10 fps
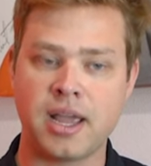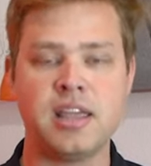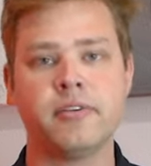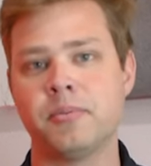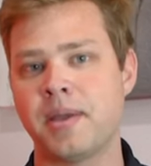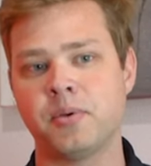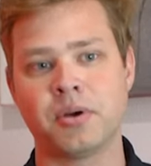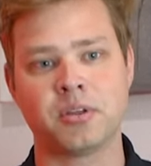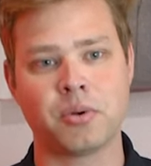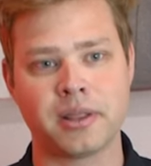even maybe
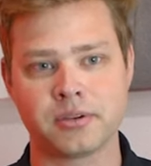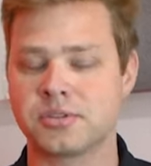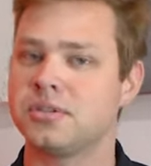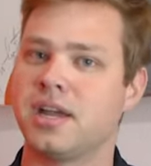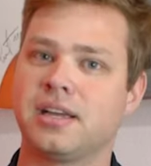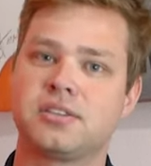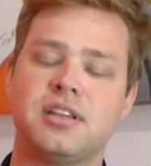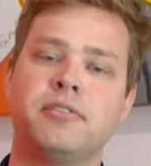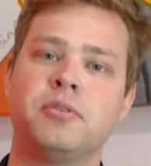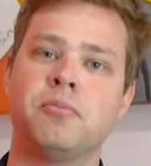when the weather stinks,
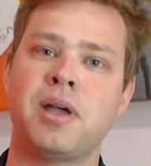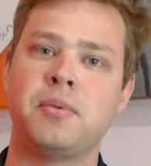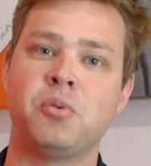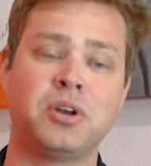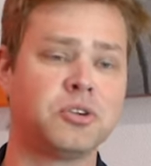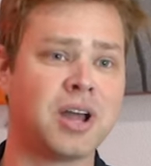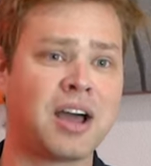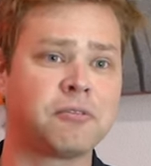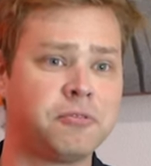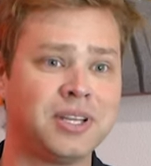even maybe when you're
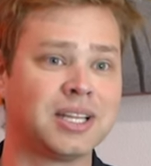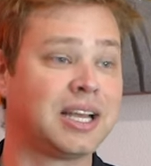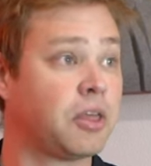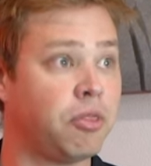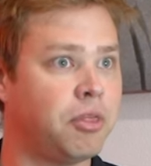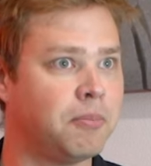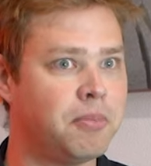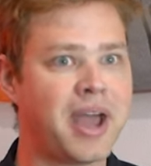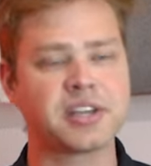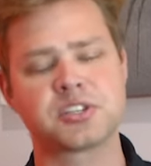not feeling the
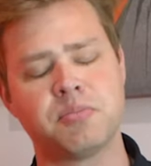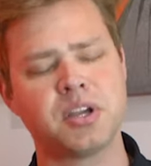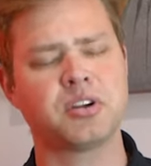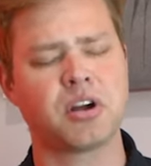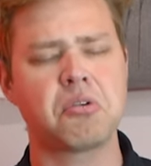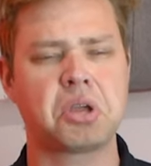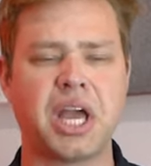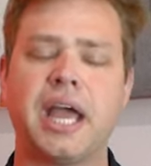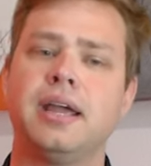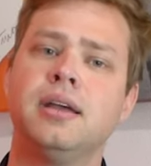best, but you're
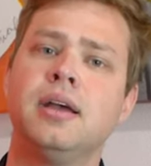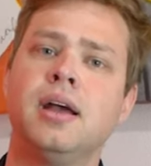okay.